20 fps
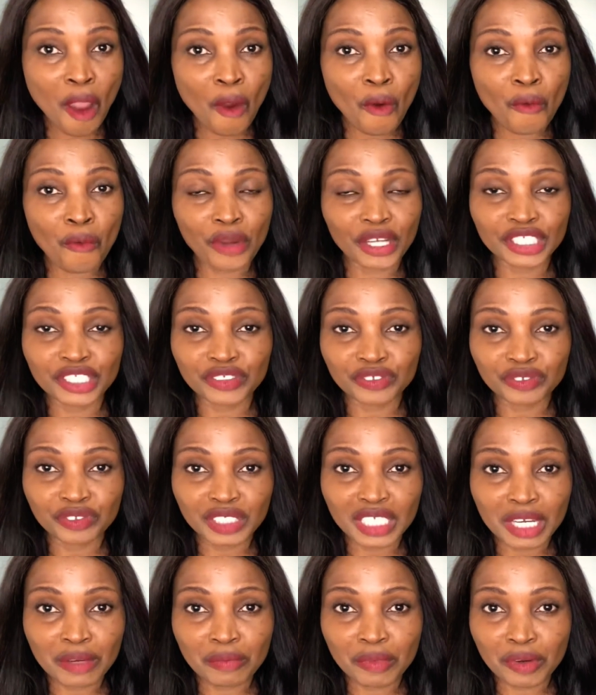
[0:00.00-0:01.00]
what you feel
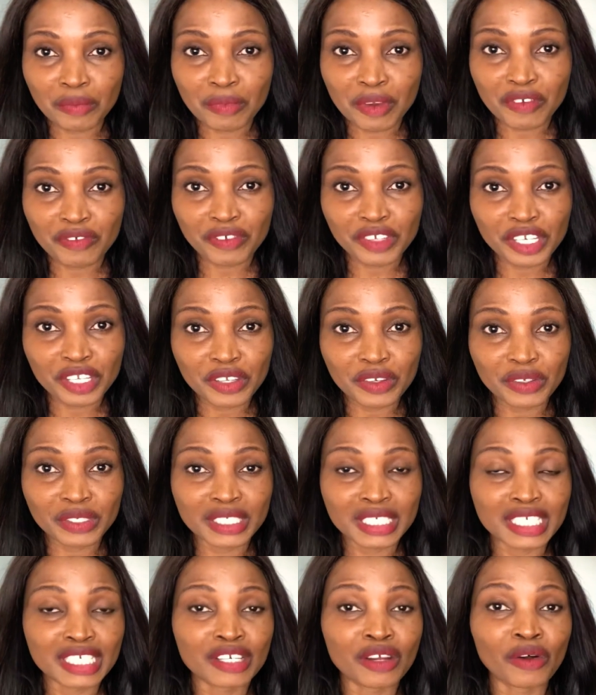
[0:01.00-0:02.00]
about my
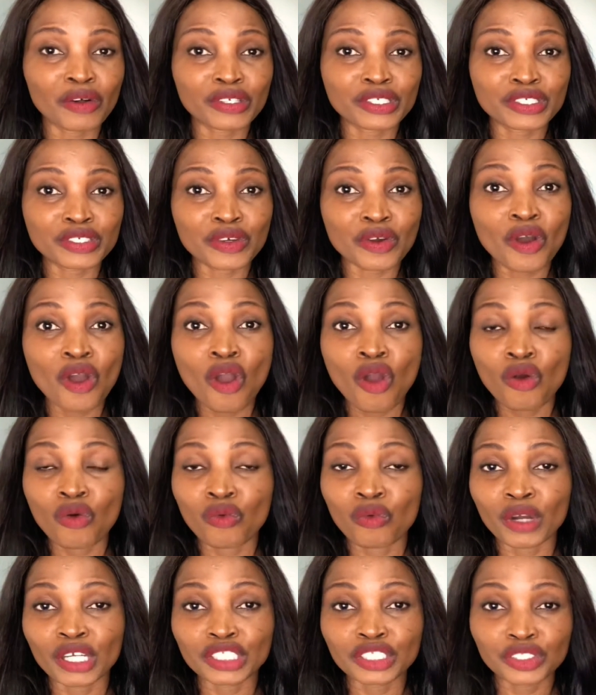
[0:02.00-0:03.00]
videos and also
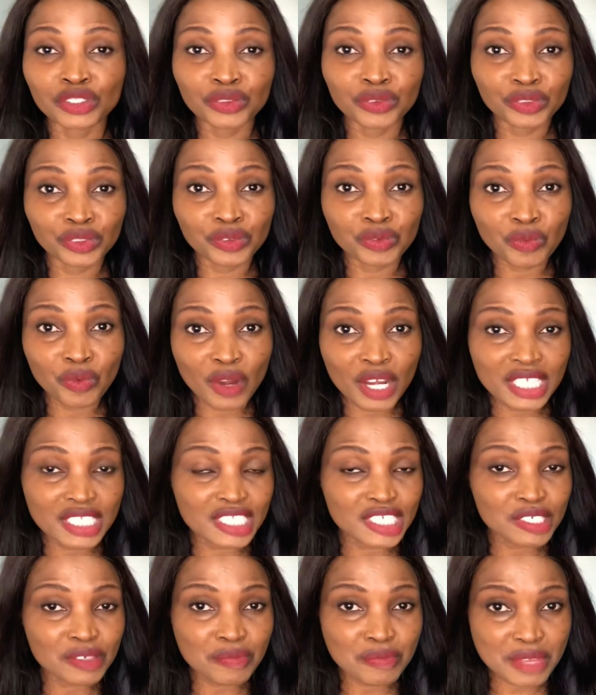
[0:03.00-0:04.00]
what you'd
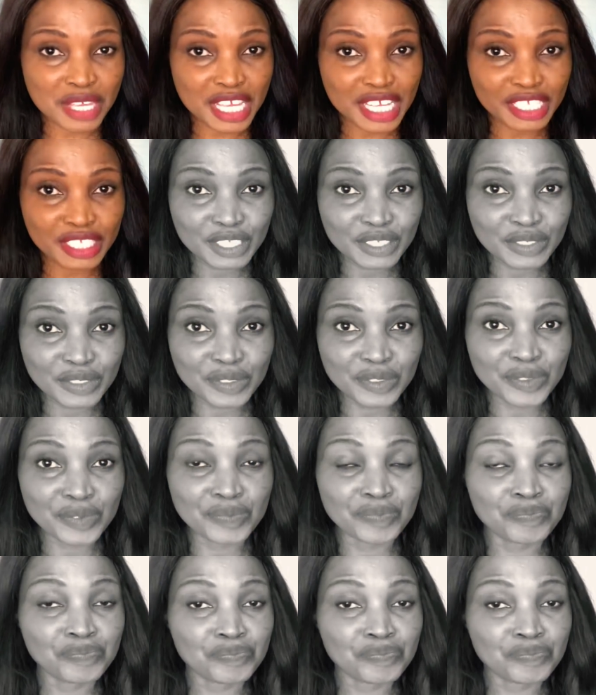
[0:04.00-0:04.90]
want me to